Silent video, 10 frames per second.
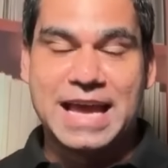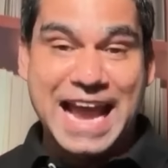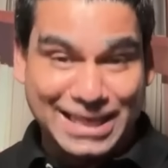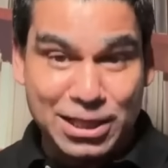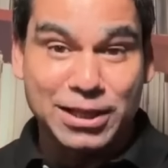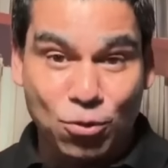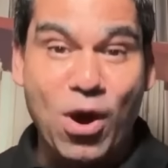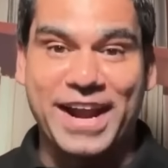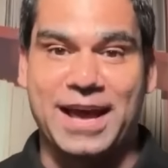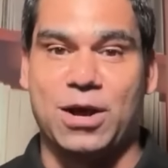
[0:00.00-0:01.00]
at the
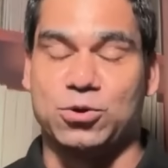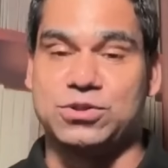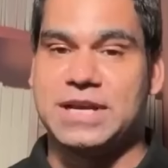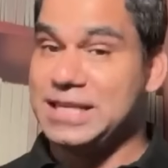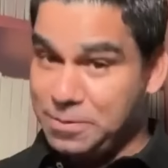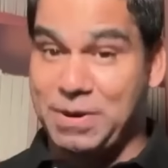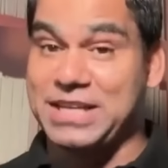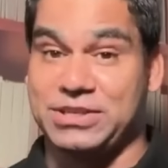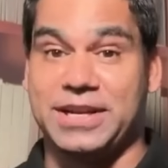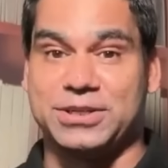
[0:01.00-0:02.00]
White House as the
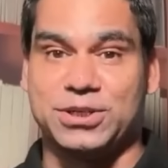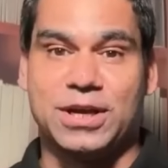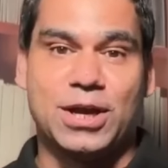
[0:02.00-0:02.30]
President